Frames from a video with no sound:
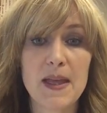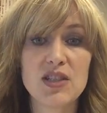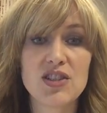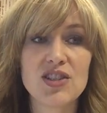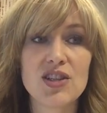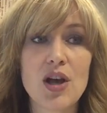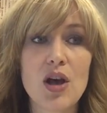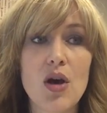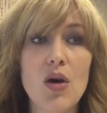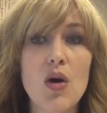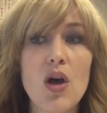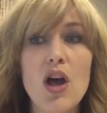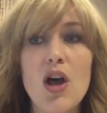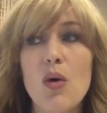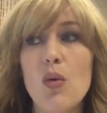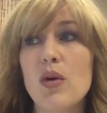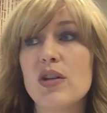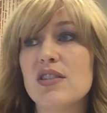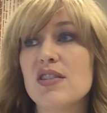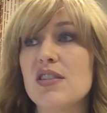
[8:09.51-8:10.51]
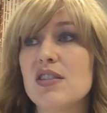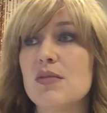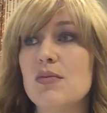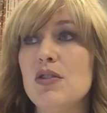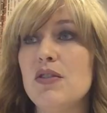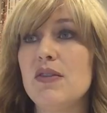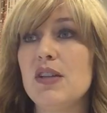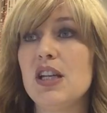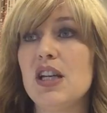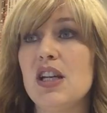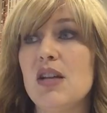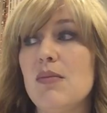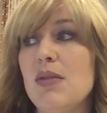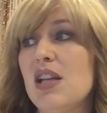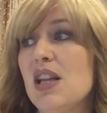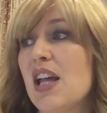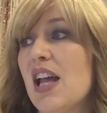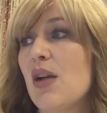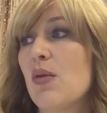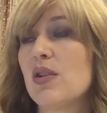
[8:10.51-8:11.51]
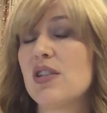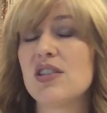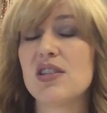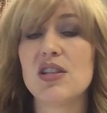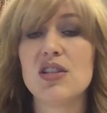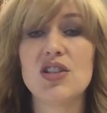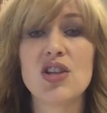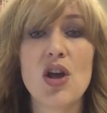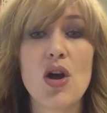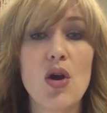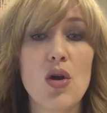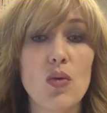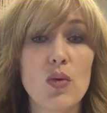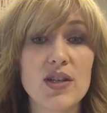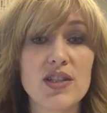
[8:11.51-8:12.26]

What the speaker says: So what's this movie going to be like? What's the tone?